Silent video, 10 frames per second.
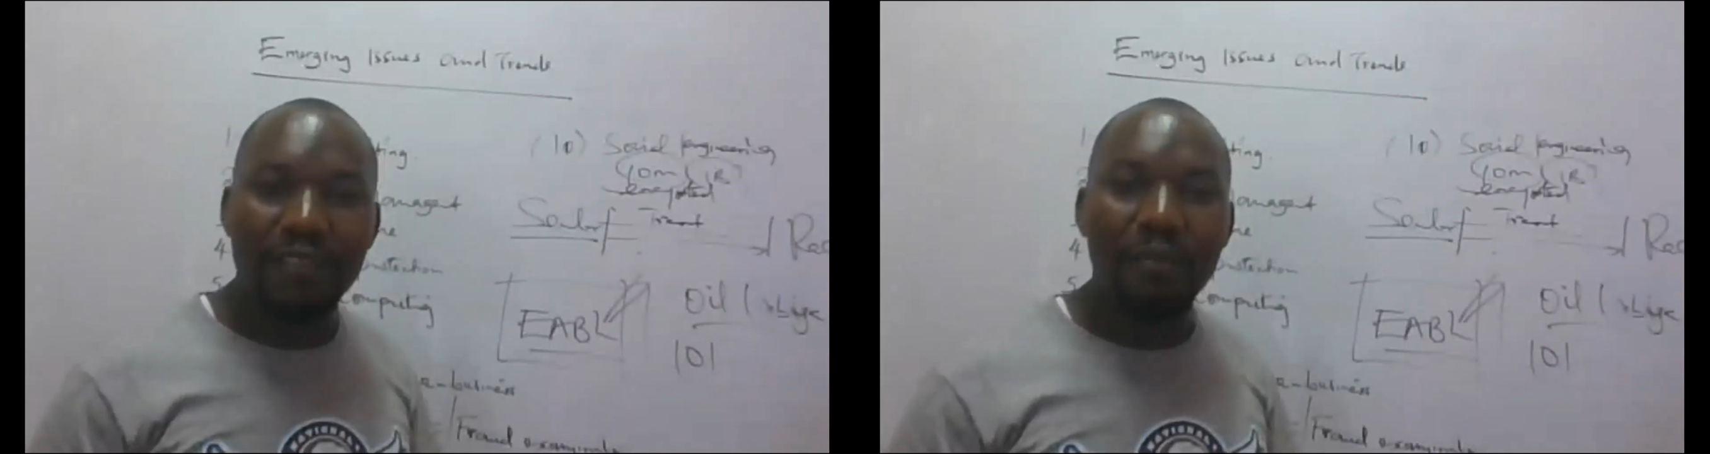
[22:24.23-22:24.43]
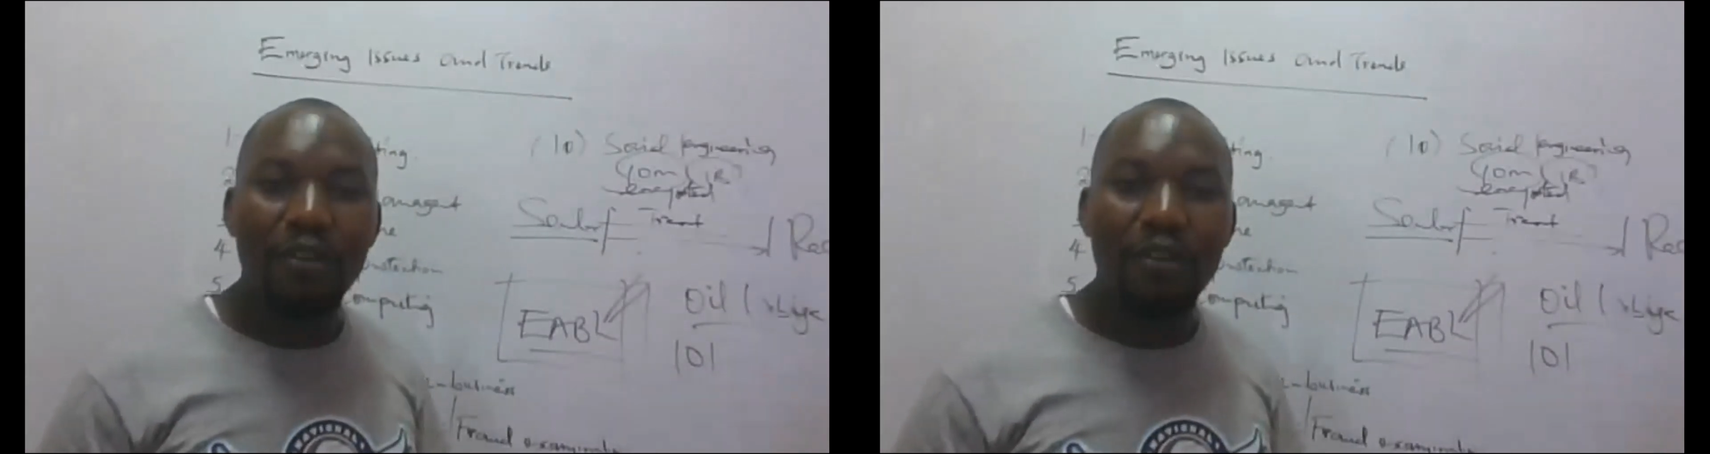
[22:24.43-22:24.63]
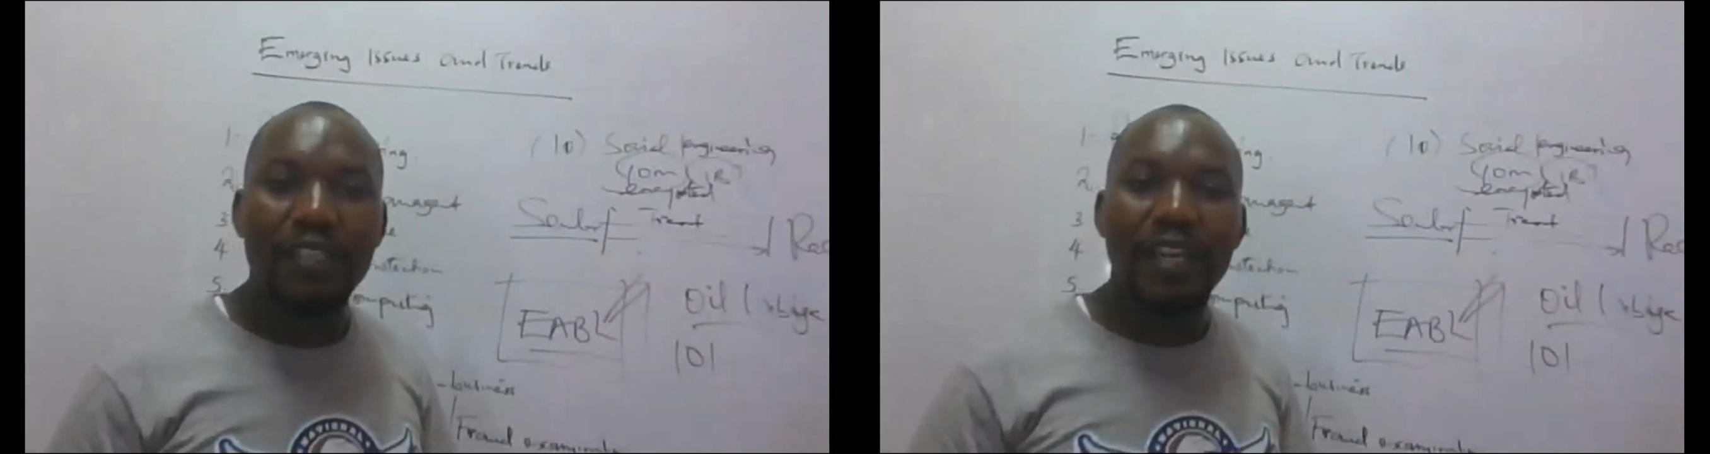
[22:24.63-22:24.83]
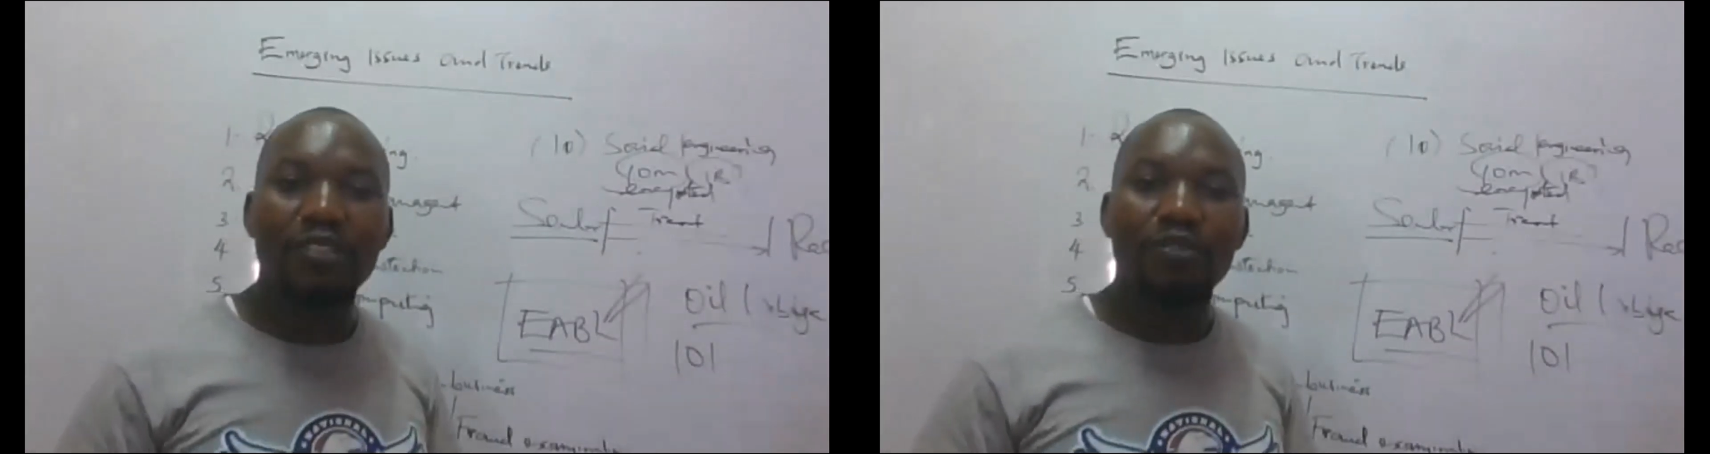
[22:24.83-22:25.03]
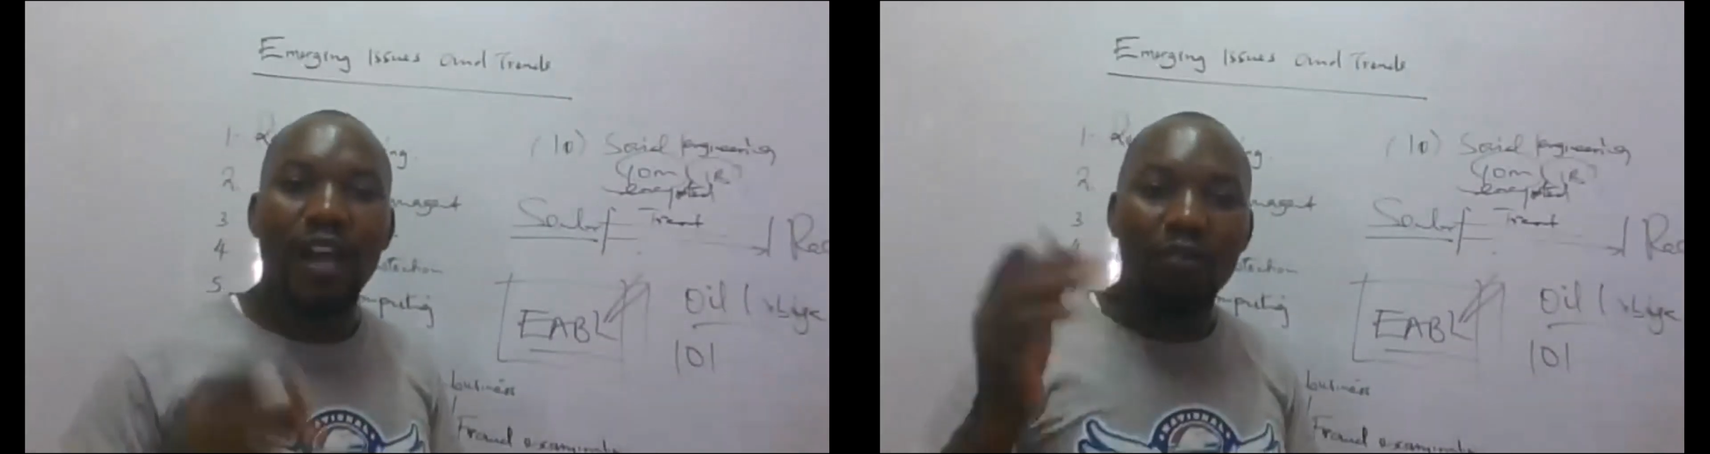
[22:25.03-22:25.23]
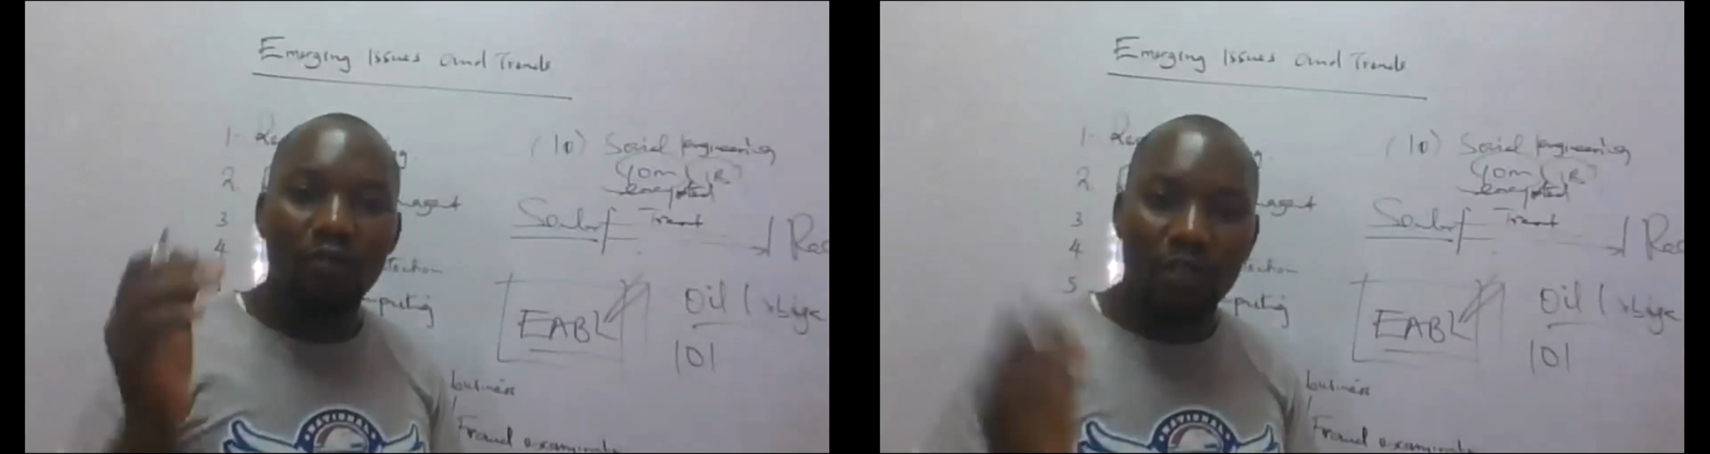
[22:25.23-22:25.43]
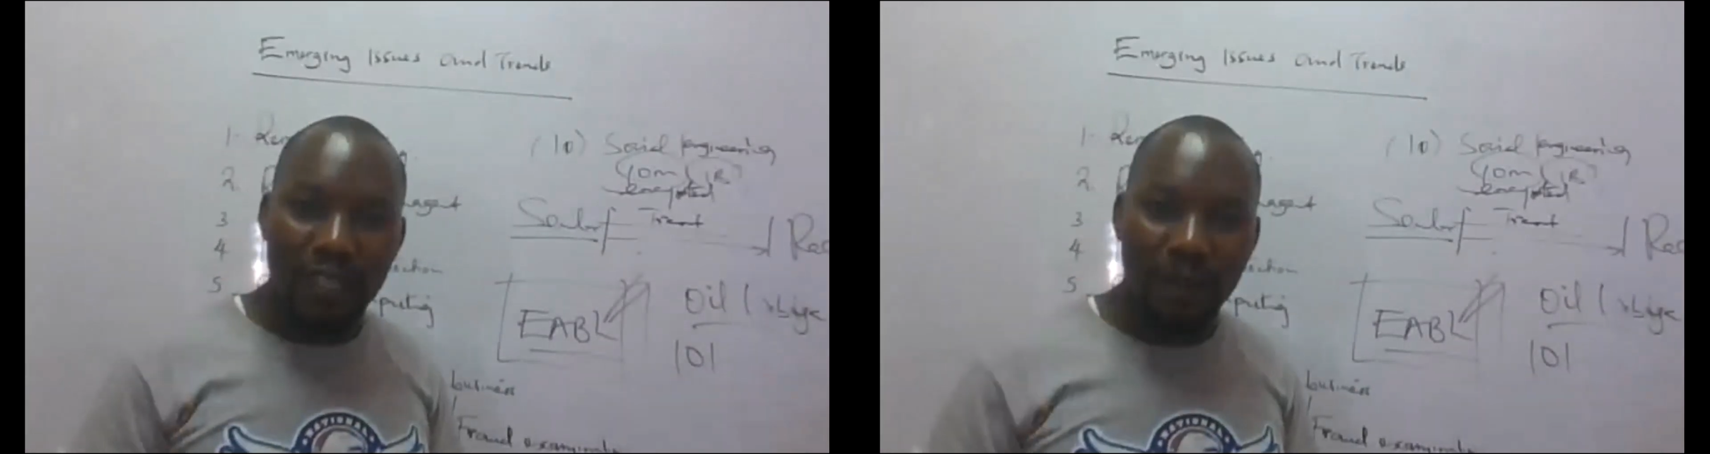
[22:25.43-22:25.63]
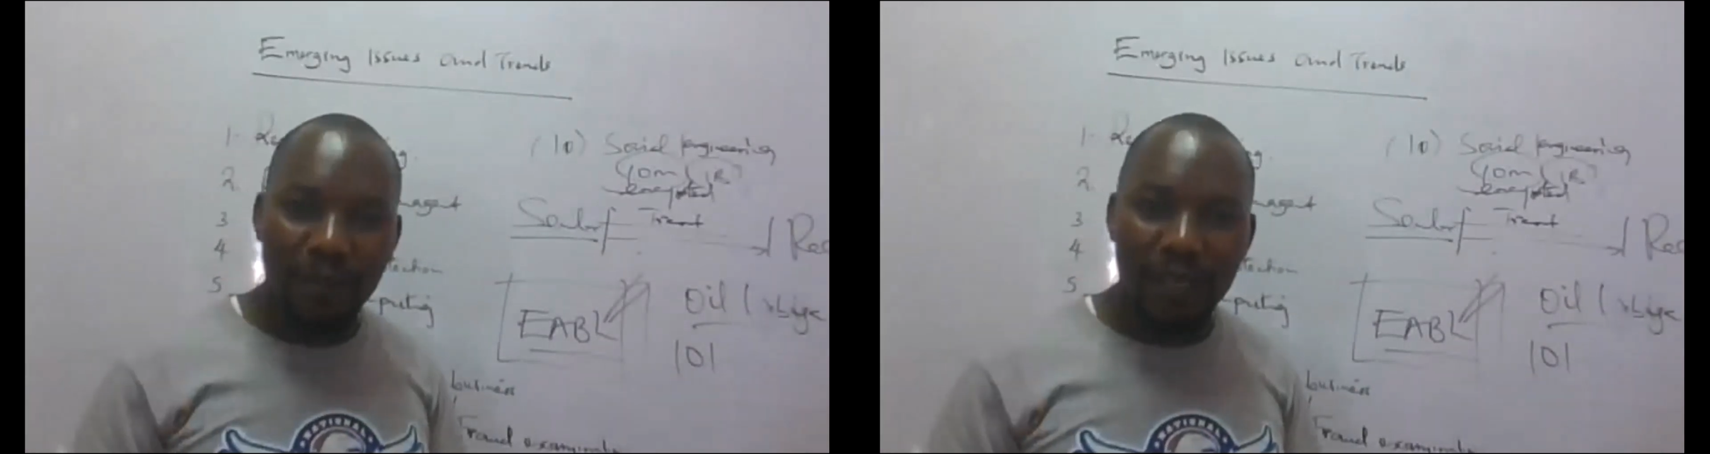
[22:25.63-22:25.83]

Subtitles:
if somebody tries to hack WhatsApp,